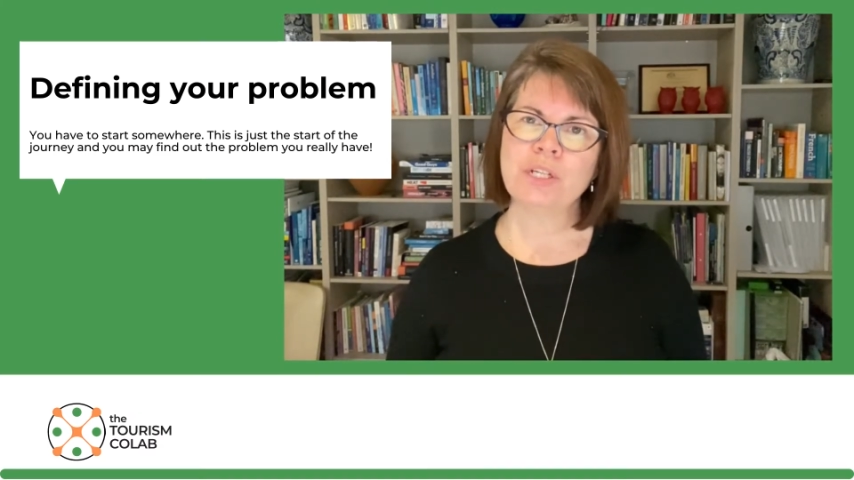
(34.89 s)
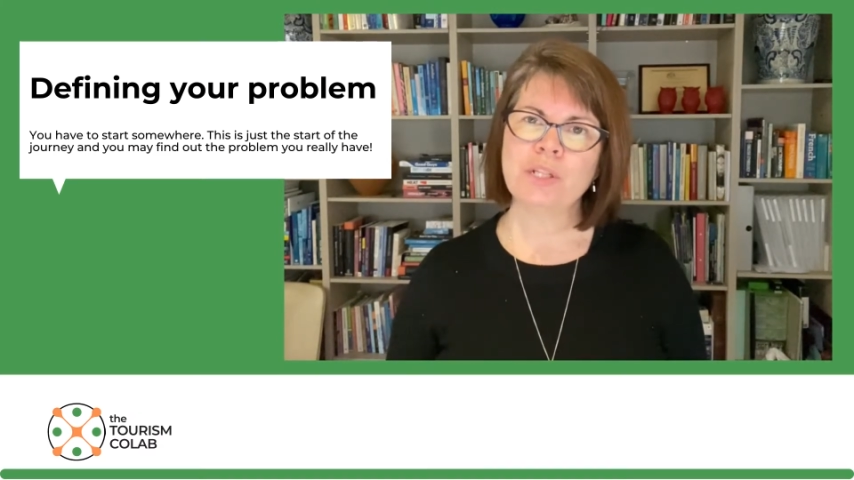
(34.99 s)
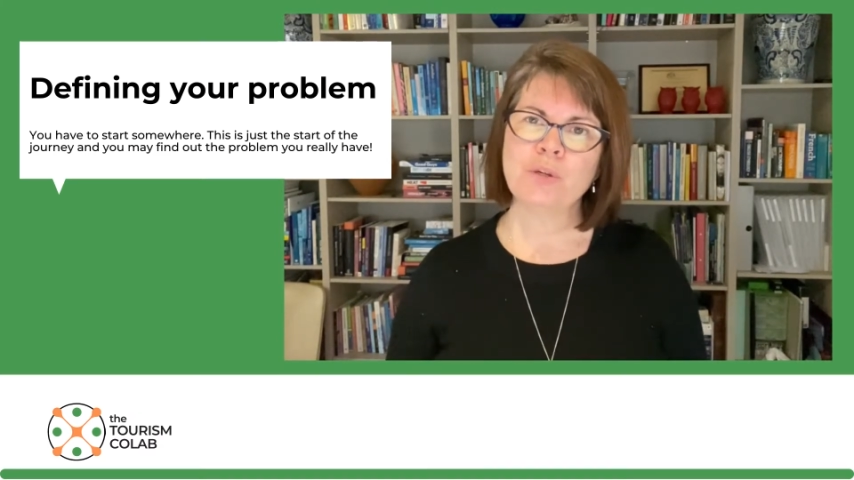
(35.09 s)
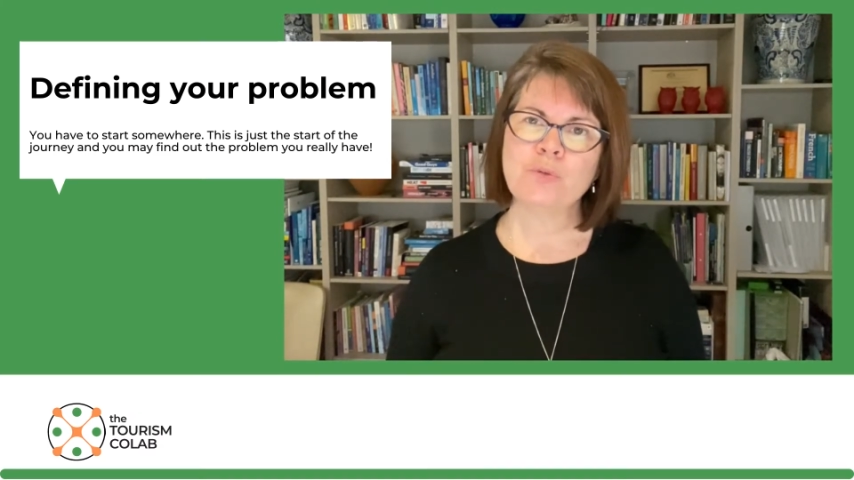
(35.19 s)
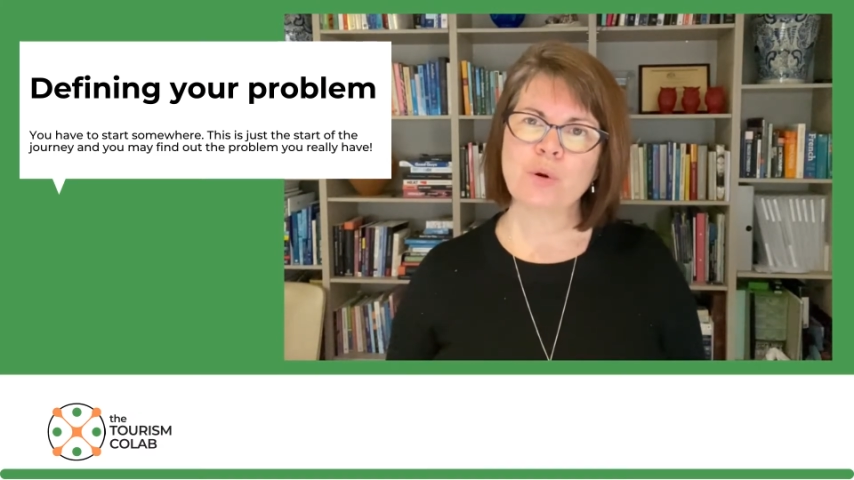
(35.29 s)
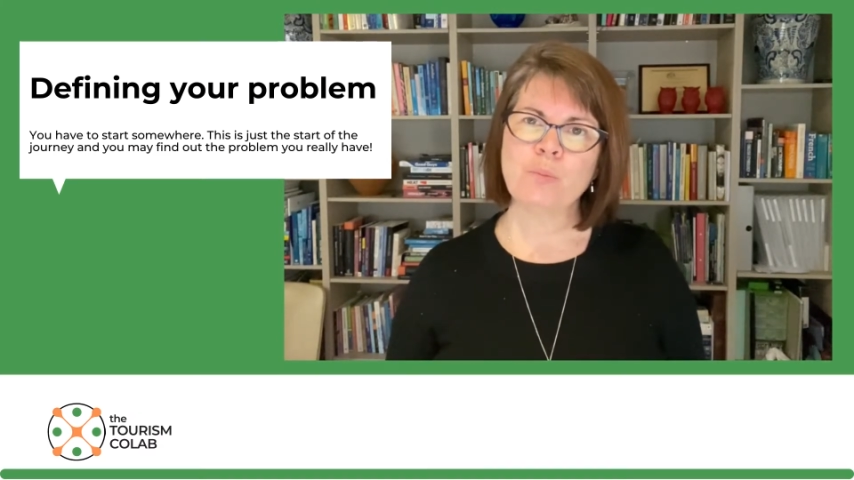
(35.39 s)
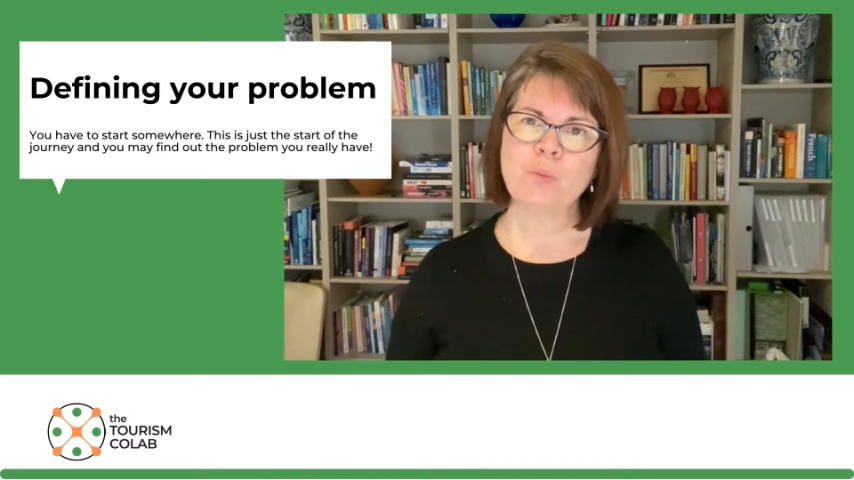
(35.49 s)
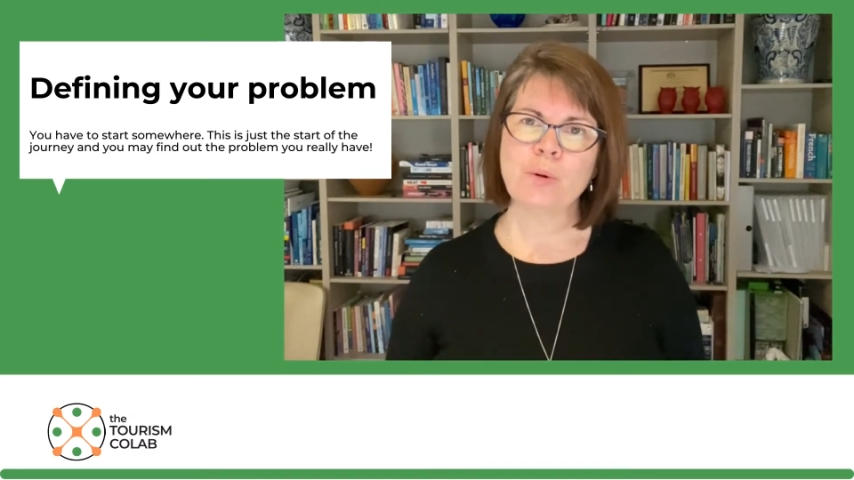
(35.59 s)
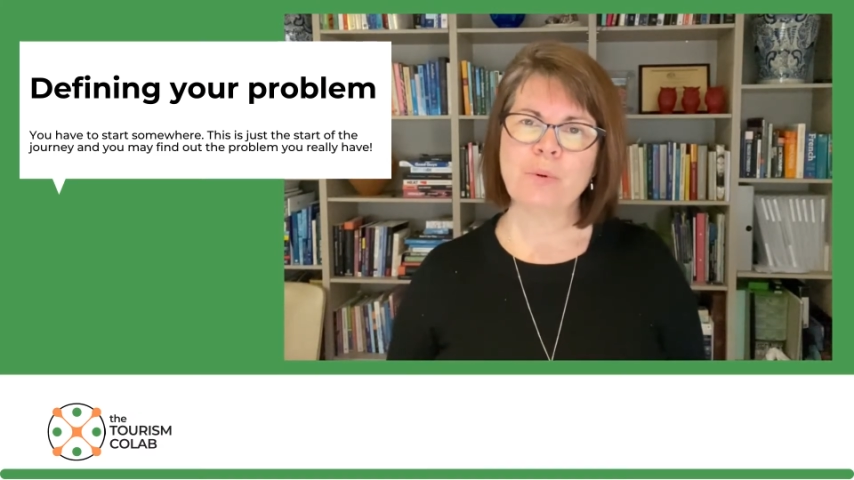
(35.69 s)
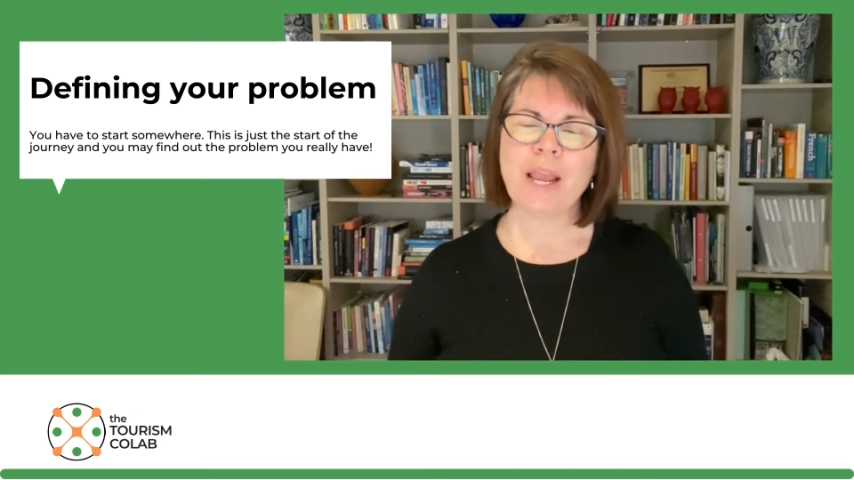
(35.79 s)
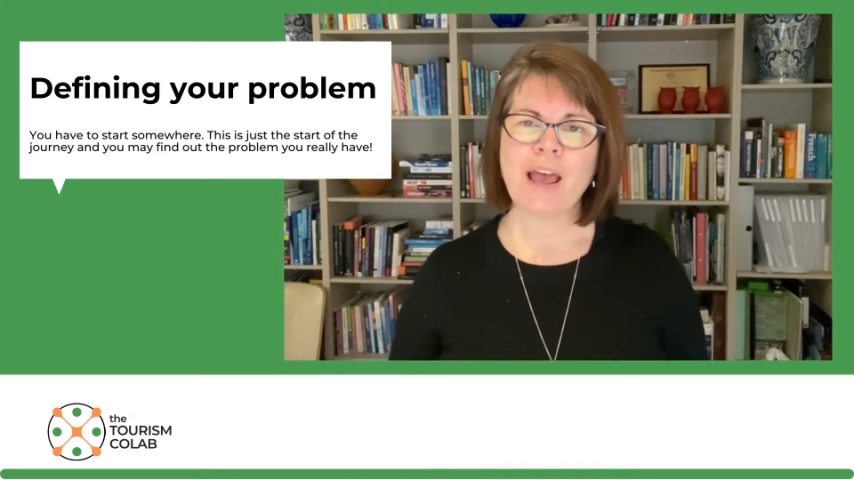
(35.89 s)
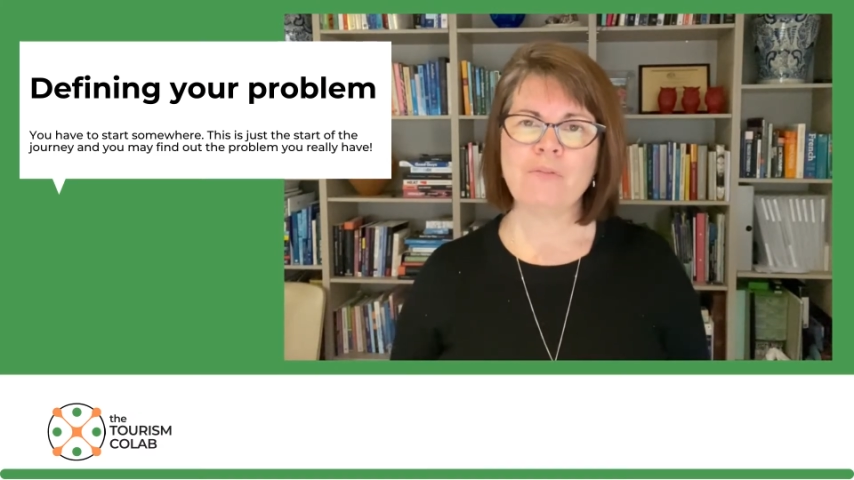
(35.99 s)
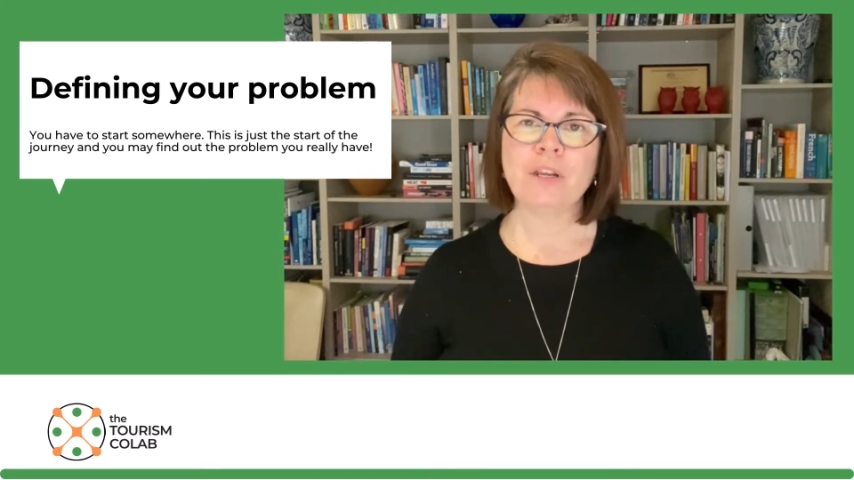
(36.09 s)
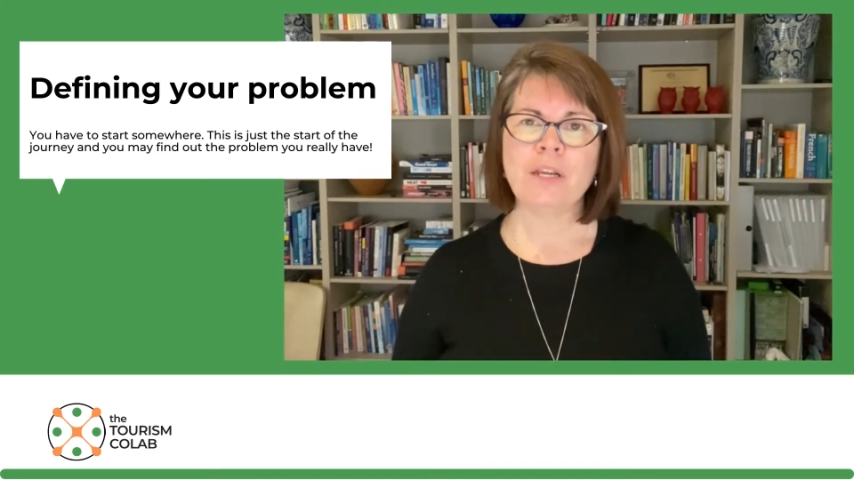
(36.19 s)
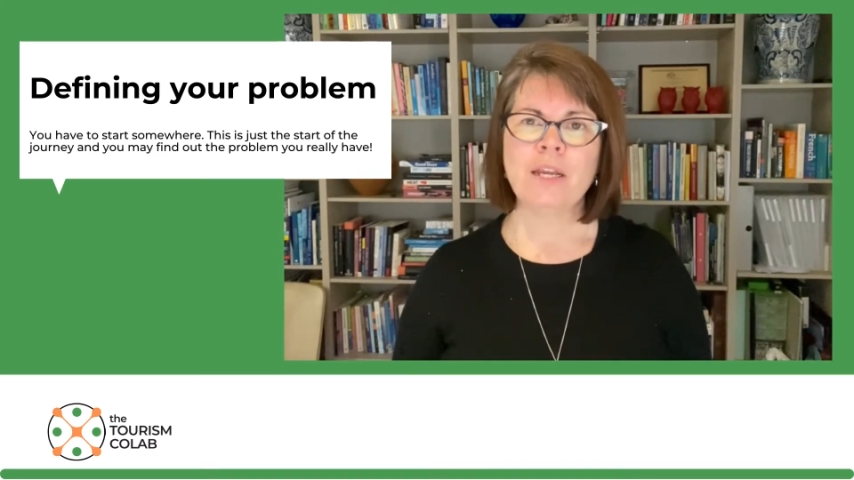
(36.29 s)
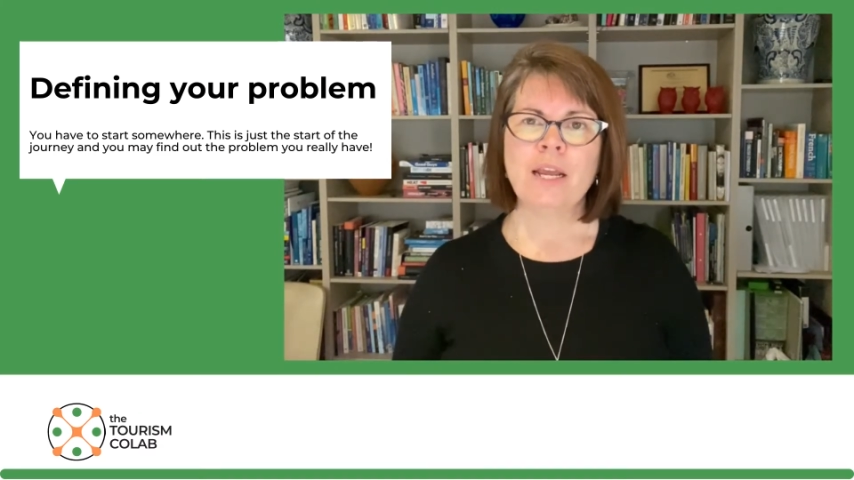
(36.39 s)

in the group would be having.